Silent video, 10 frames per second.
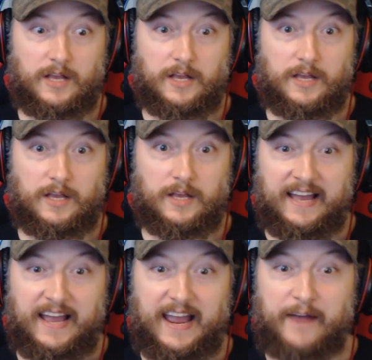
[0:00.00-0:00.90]
one more
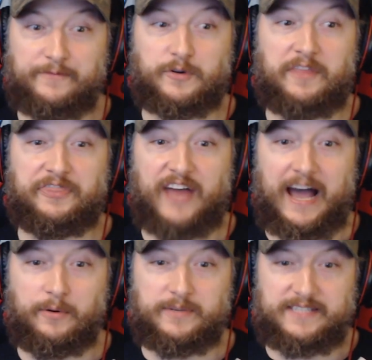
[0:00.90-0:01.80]
hit. After a
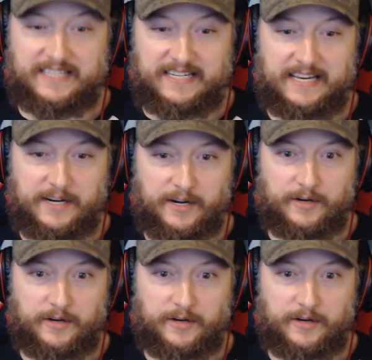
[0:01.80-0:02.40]
thousand years.